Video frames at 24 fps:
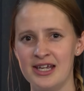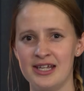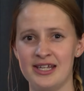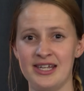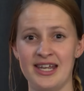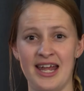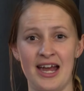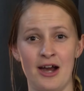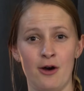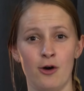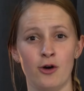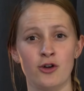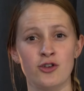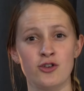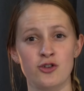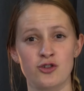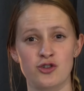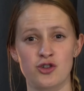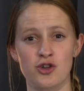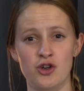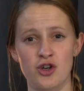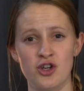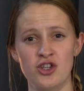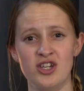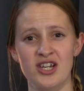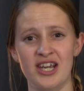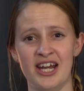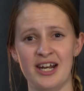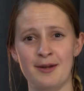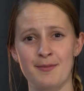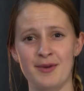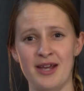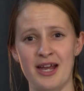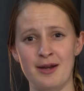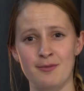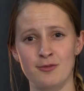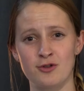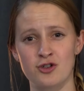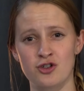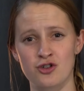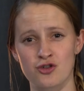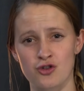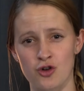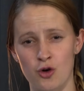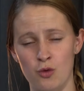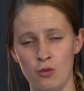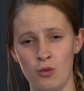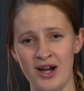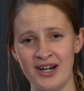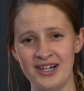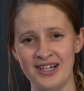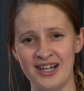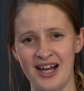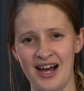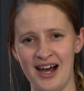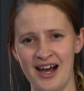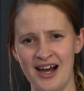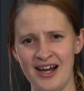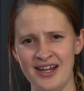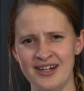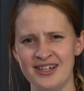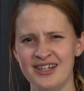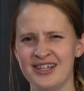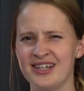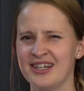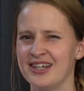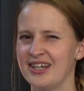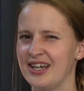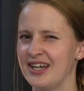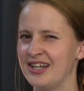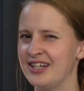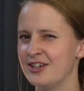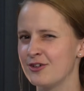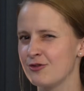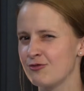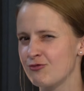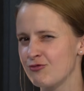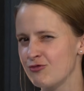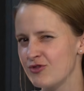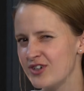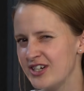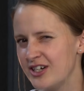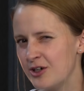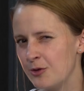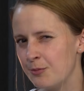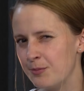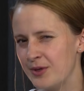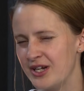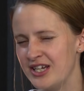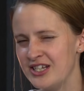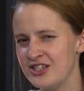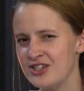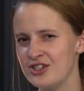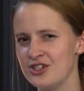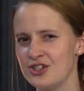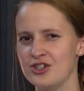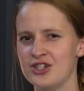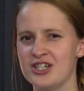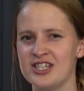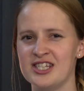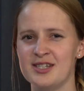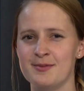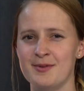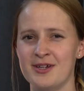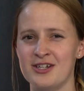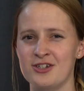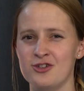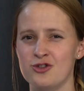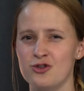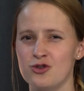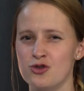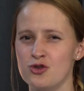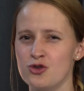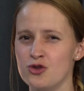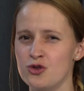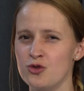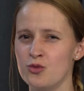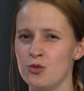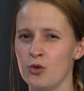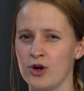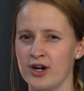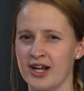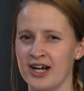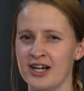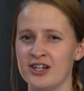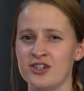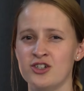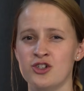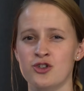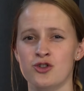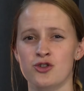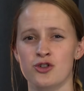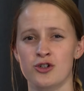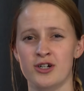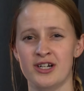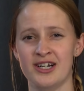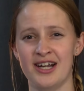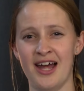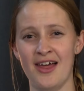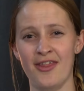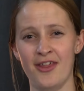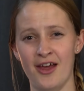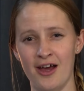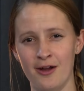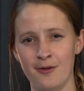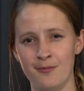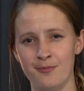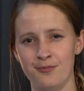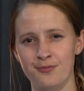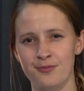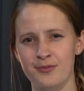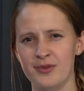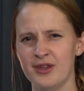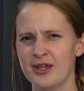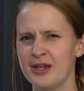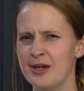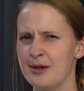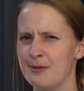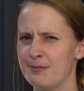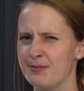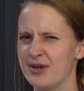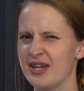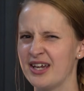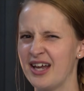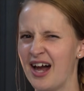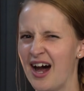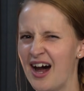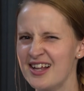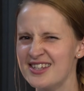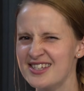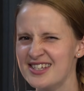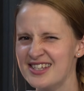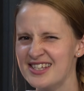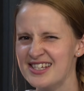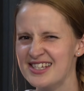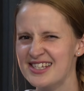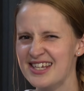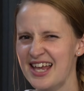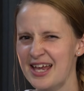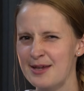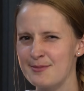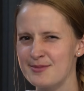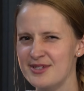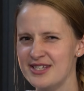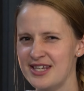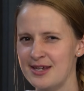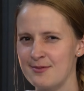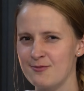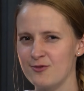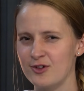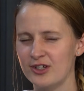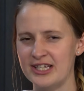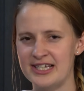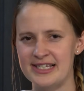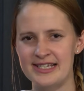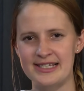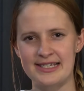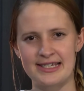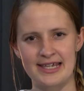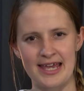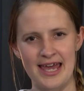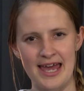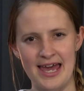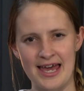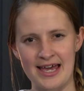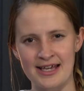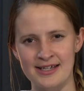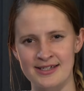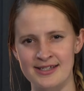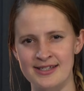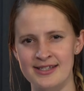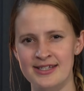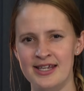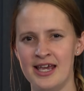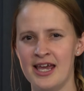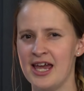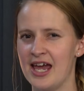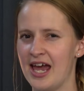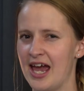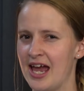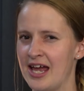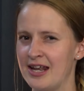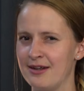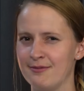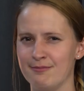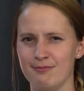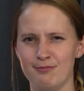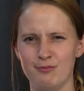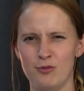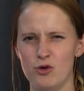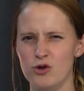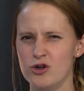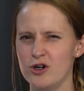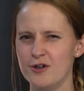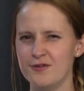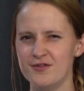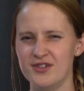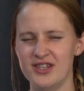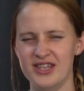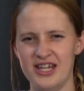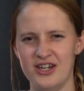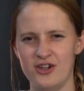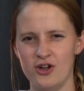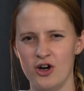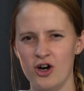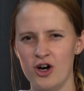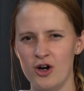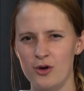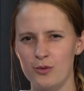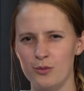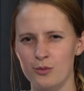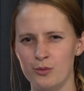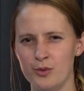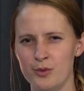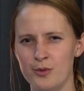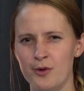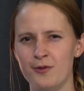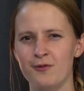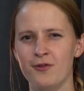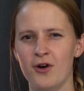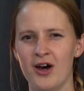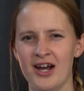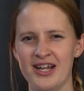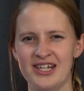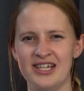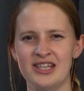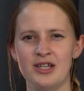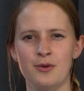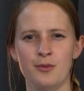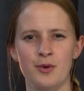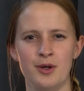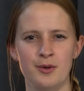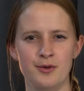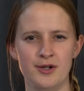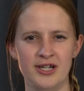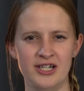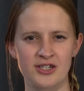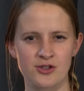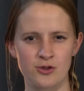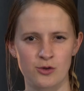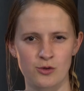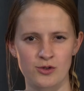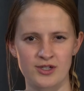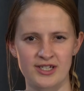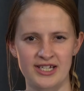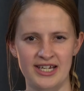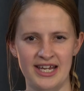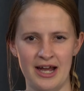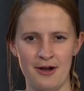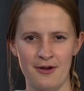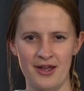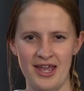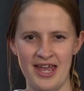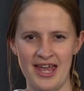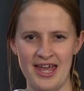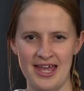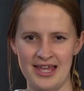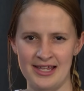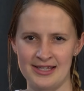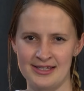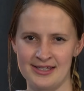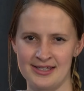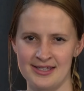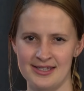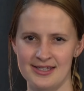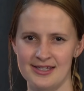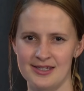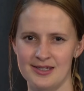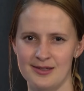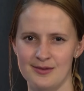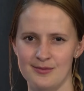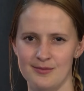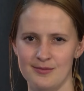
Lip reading: Now, on your turn, you're going to be able to draw 1 card, and in a real pinch, you can spend 2 water to draw another. But cards in this game seem really scarce, and more often than not, we were finding that we were exhausting our hands.